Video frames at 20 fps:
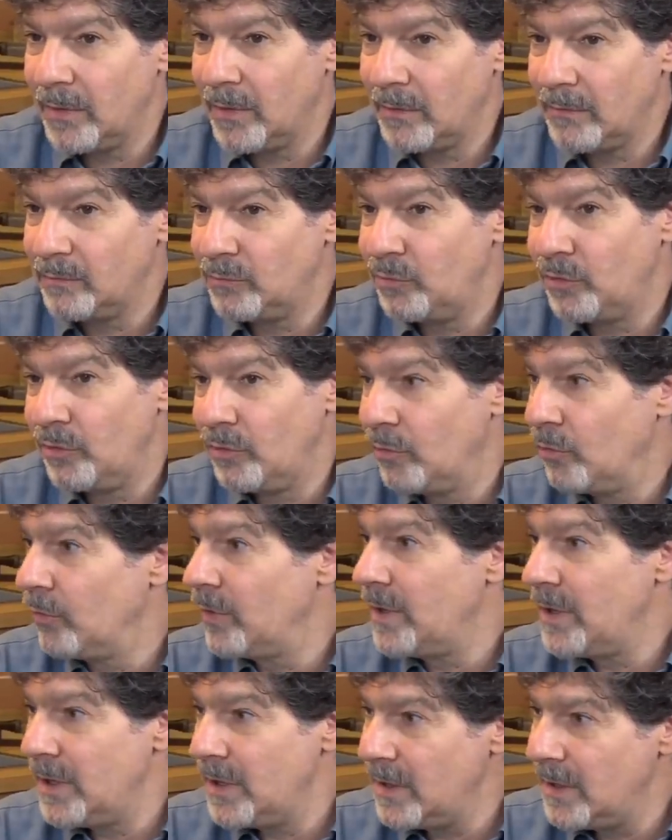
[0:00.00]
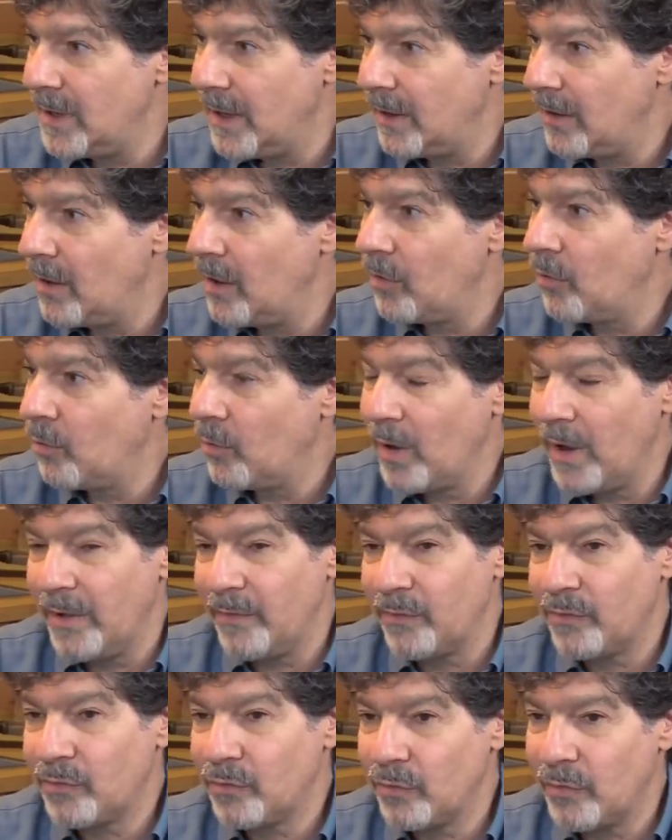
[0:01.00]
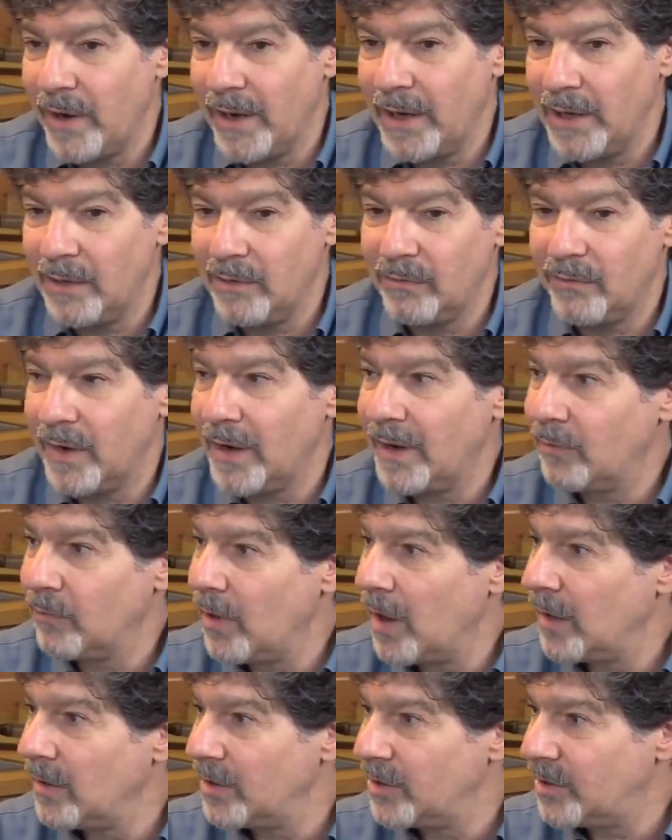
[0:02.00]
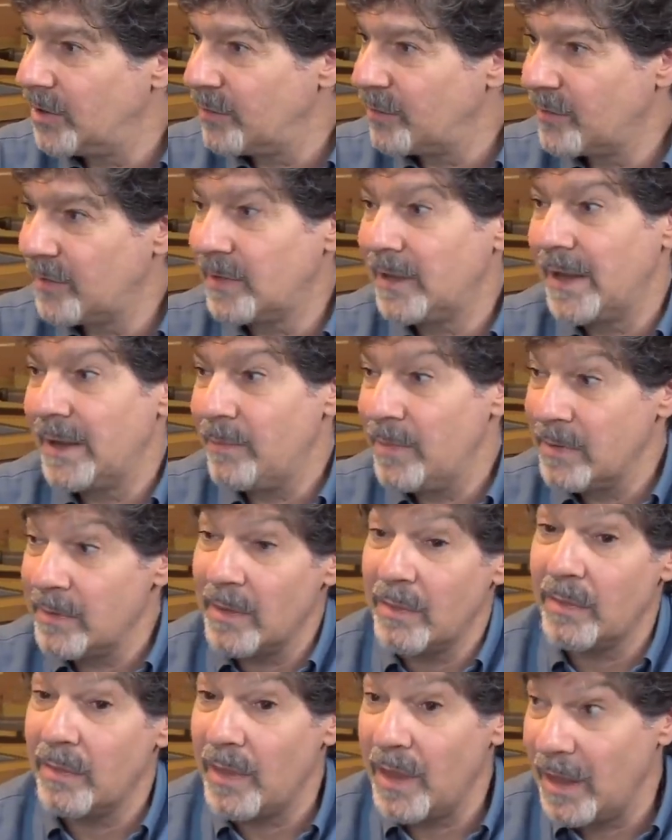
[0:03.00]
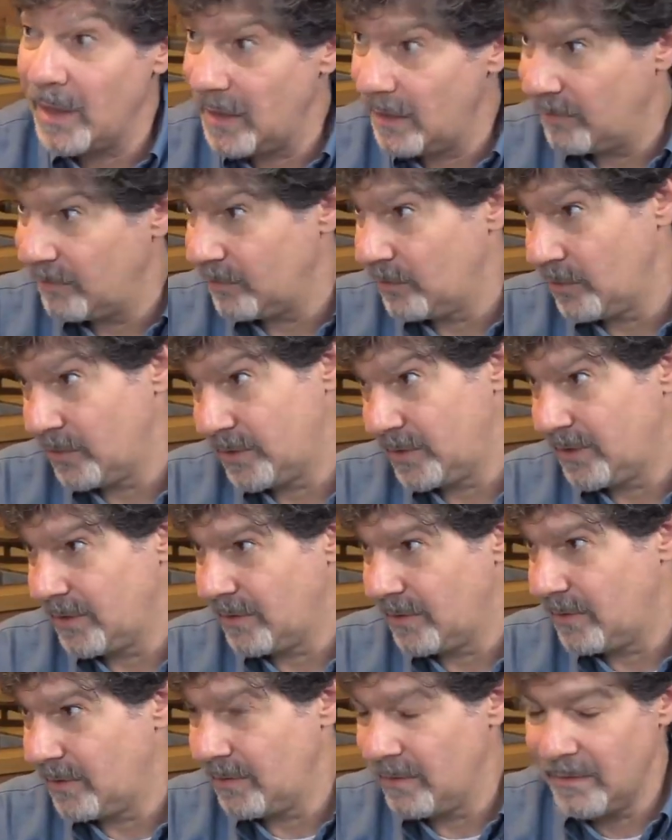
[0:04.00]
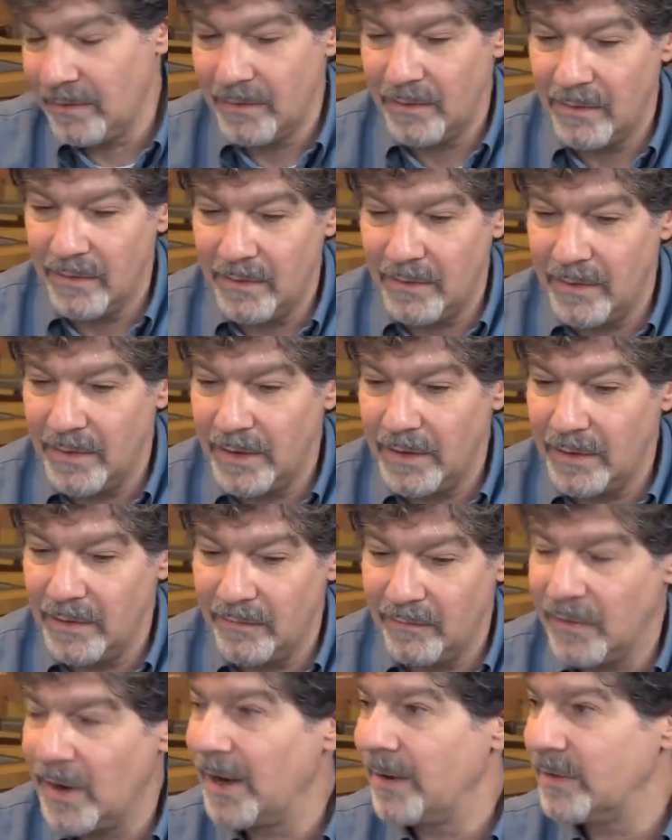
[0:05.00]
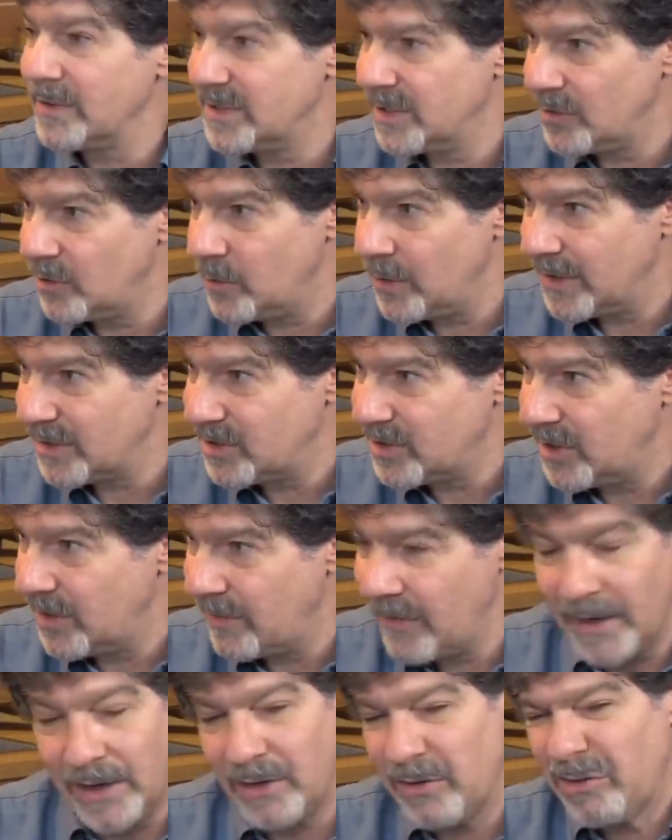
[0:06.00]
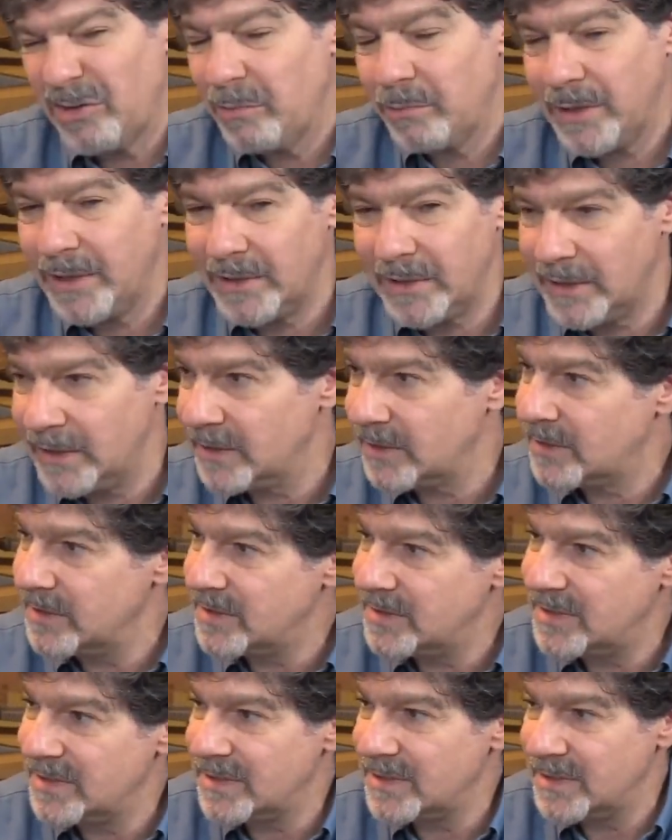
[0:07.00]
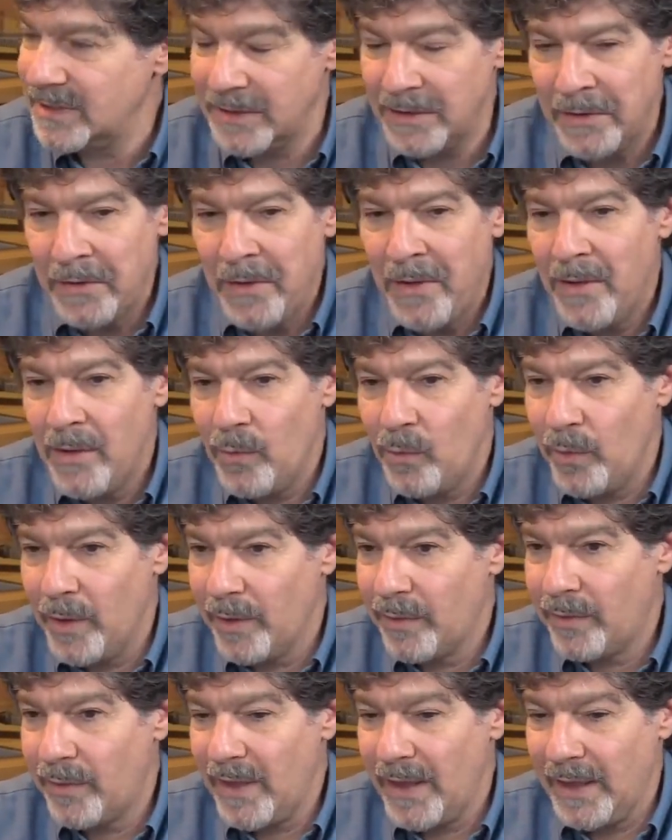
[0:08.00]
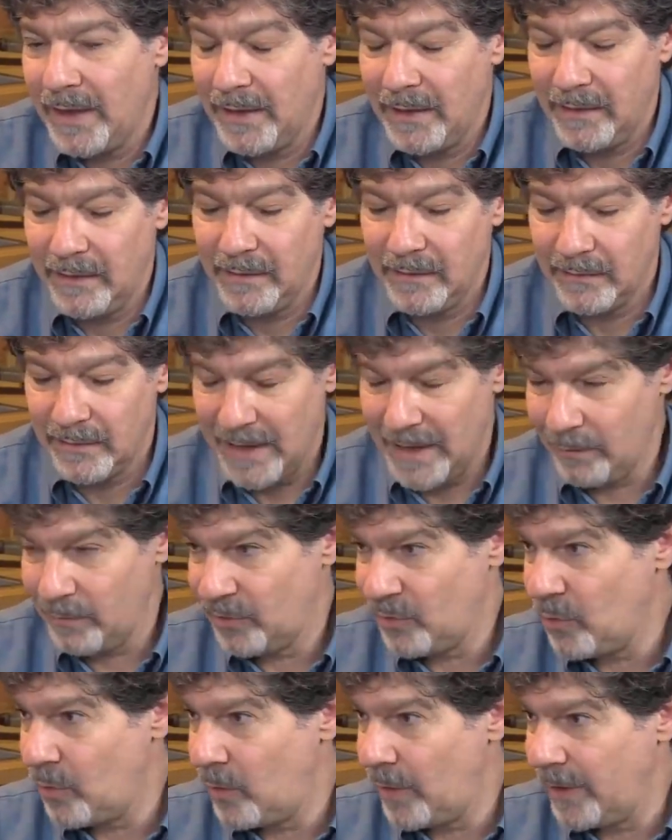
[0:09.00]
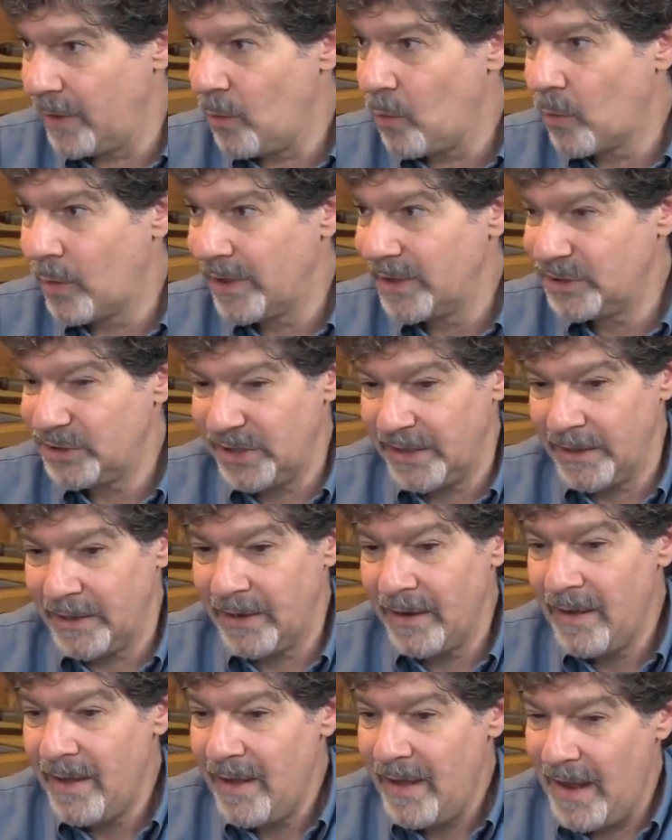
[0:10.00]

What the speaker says: degreed and otherwise trained virologists claiming that they have looked at the virus in question and that it is completely inconsistent with a laboratory origin.